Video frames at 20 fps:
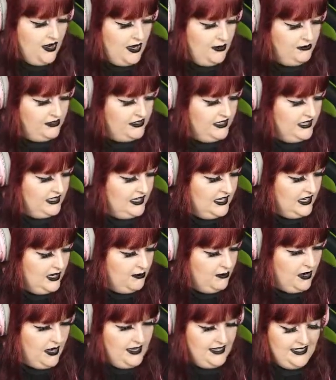thinking I
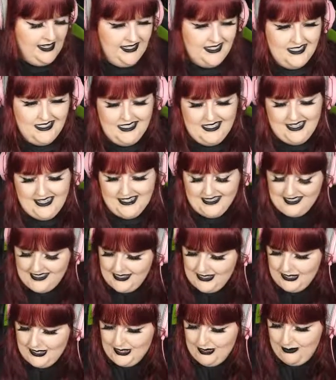might need to get
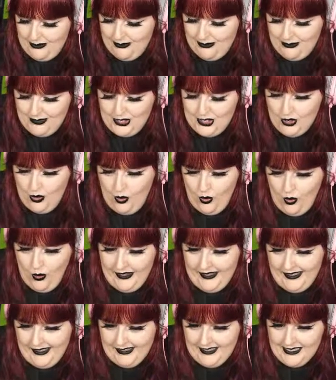some
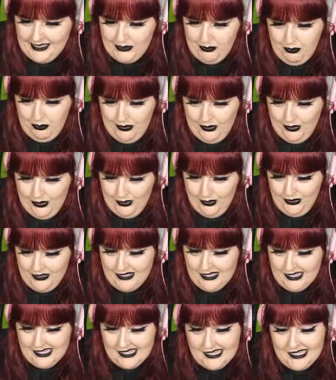toilets
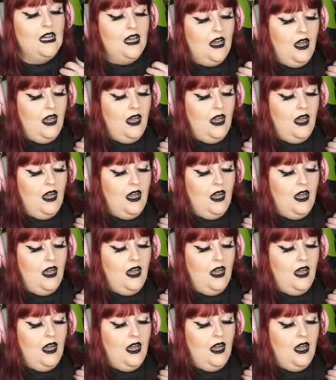built.